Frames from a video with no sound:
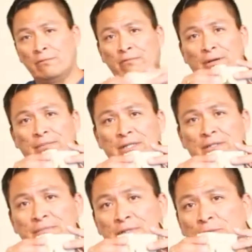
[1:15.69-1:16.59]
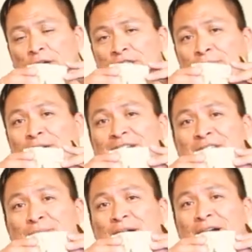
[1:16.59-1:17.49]
from the Squashy
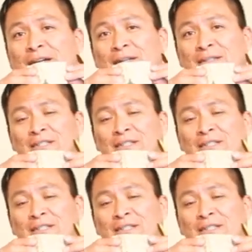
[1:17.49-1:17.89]
medicine bag.